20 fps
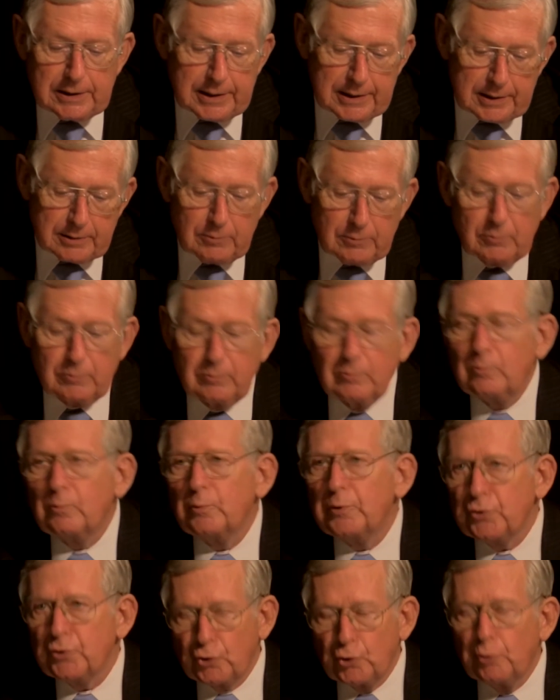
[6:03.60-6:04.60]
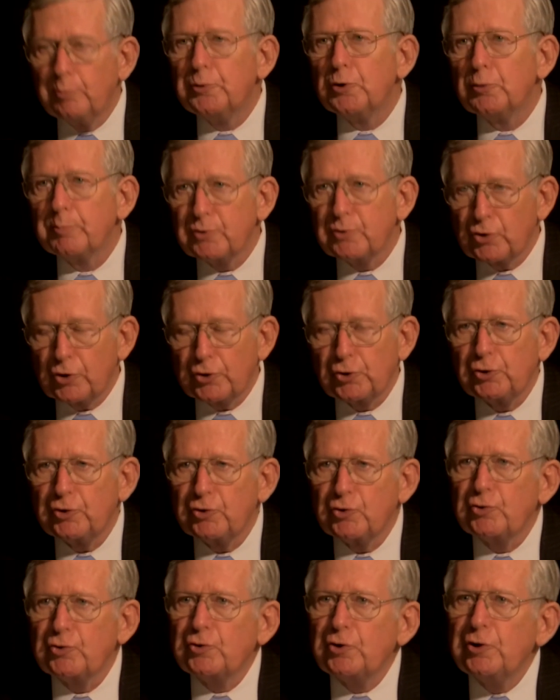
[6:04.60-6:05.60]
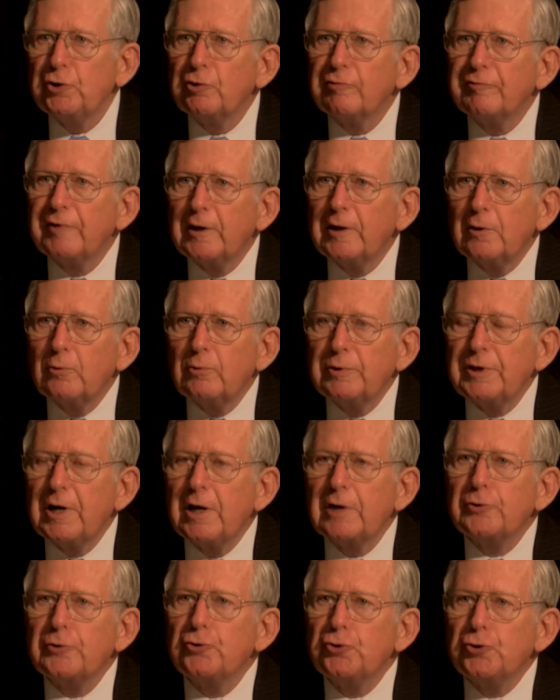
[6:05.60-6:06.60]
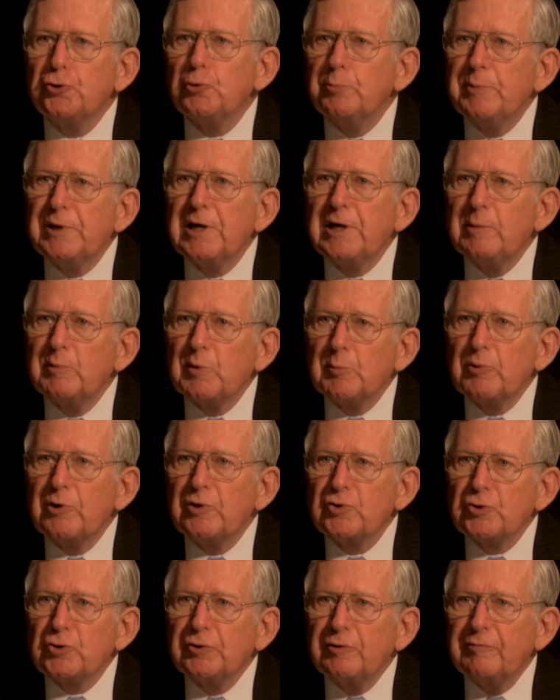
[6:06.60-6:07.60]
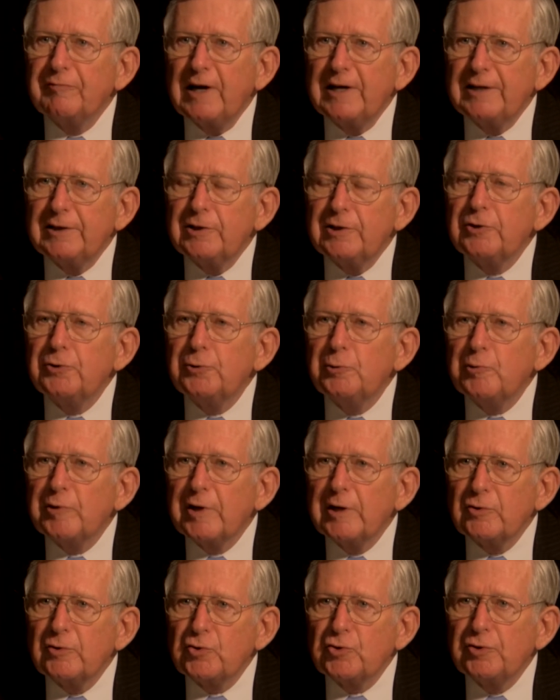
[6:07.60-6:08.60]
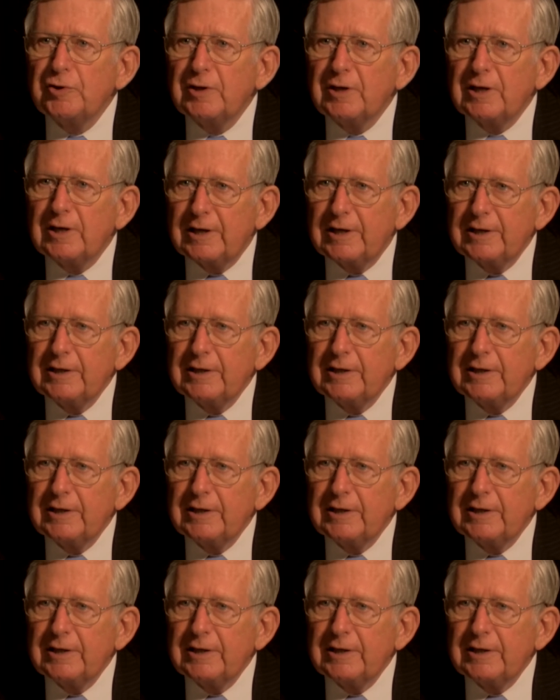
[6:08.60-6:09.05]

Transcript: then resumed your position as a senior fellow when Dr. Chu became the president of IDA in 2009.